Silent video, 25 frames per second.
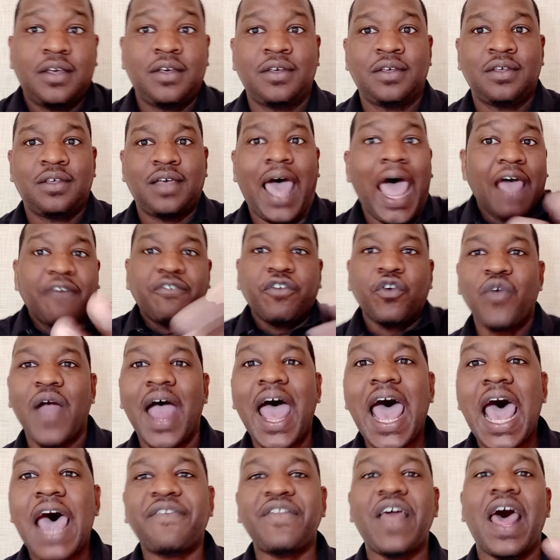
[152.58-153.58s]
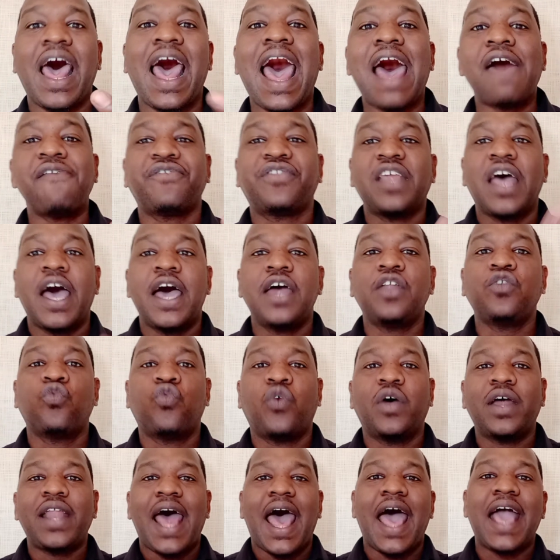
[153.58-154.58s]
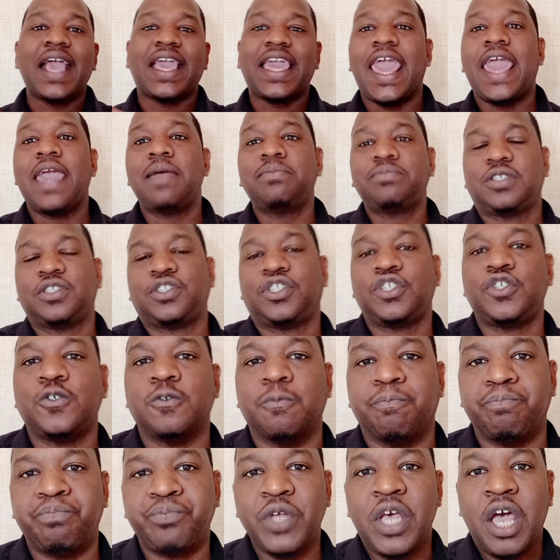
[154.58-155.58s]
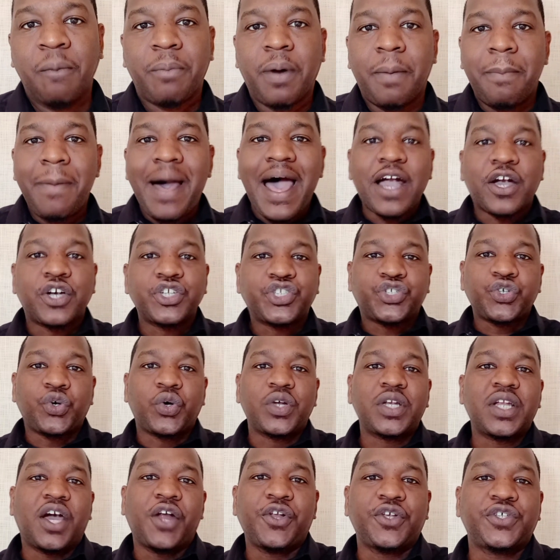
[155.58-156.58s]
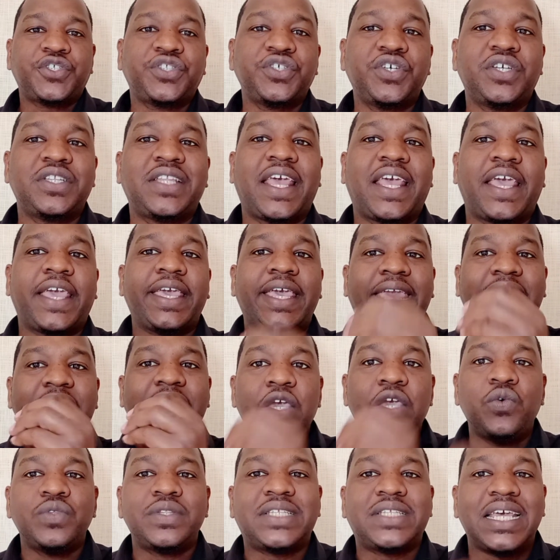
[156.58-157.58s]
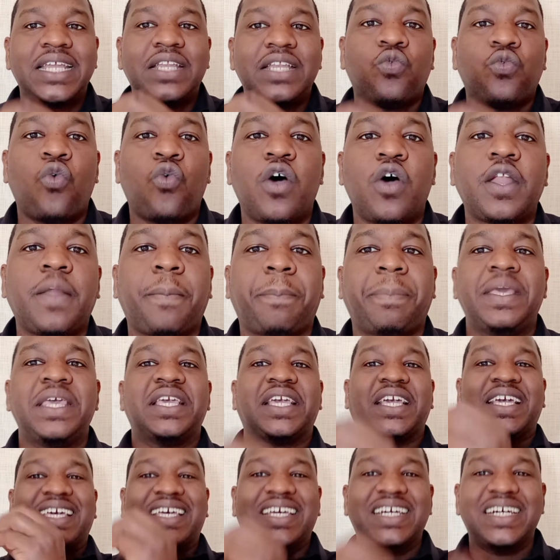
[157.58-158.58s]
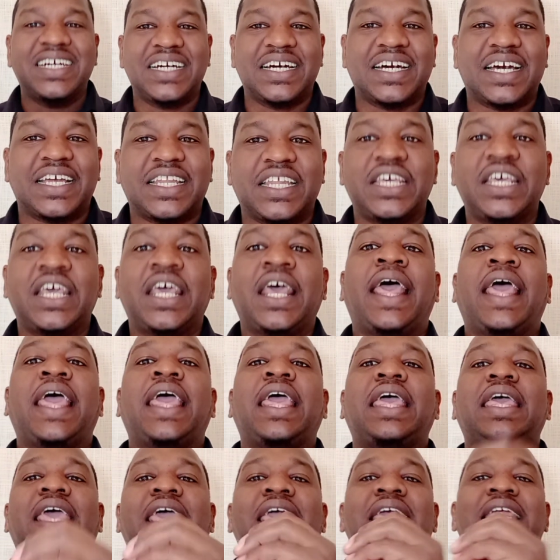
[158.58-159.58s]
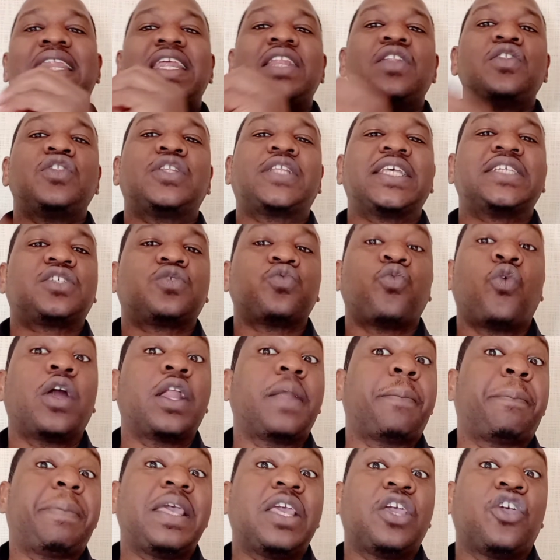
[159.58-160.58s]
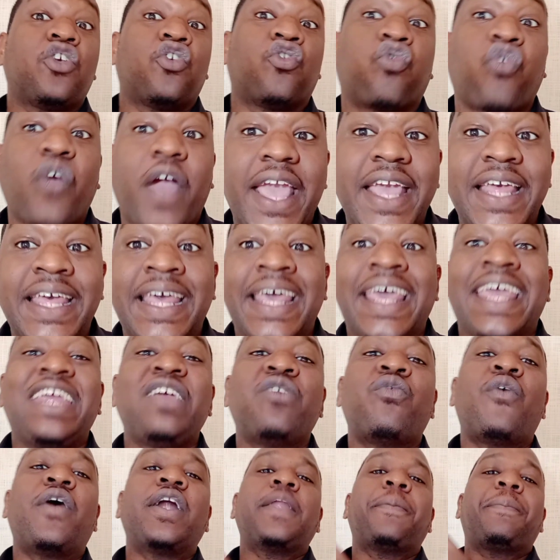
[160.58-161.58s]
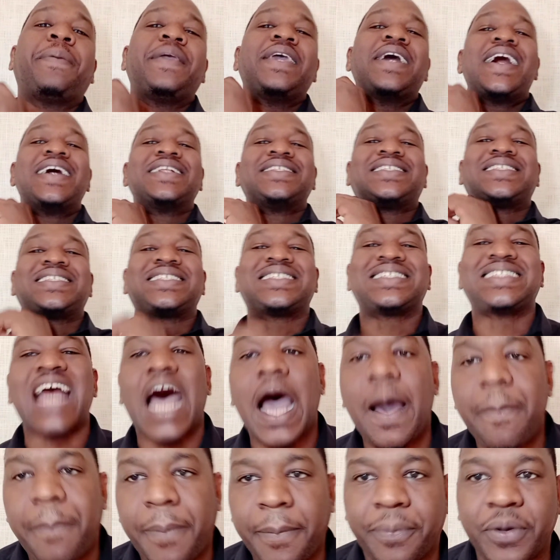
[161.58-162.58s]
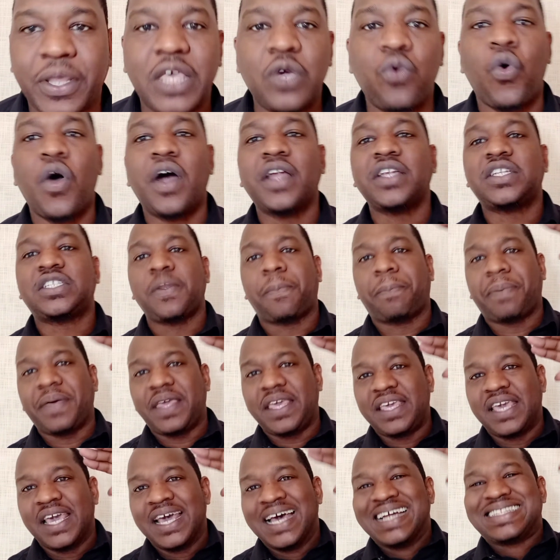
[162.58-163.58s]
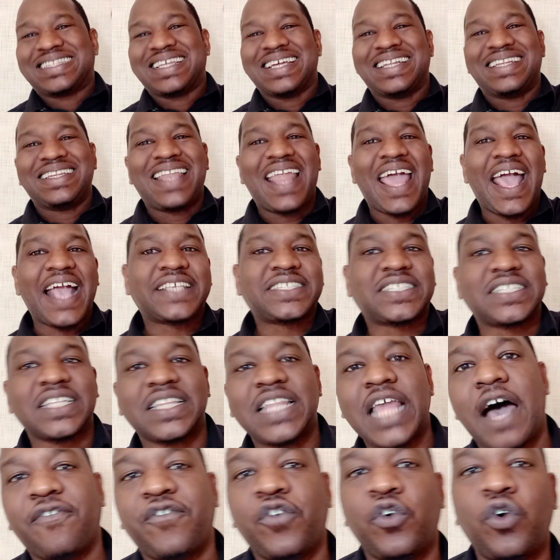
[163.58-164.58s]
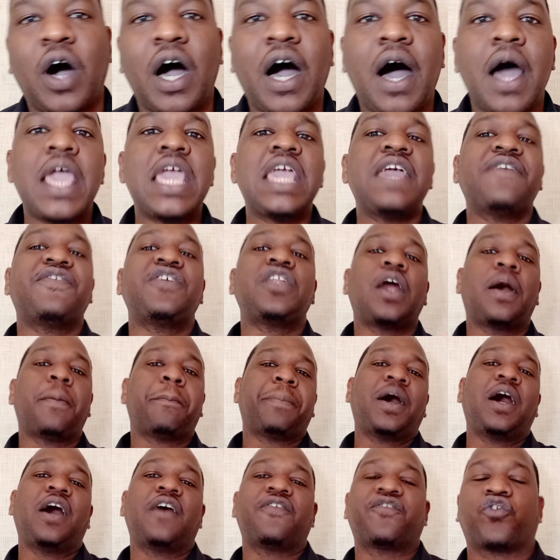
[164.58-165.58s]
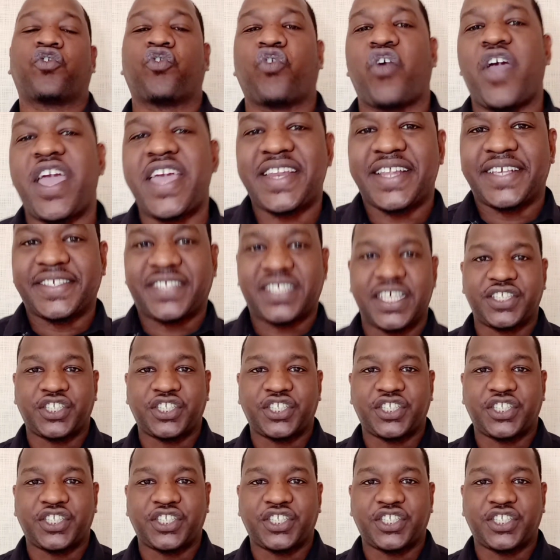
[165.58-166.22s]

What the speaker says: I've arrived. I've done what I came to do. But Michael Jordan understood that he didn't want to be good. He didn't just want to be great. He wanted to be unstoppable. He wanted to be the next level, even above greatness.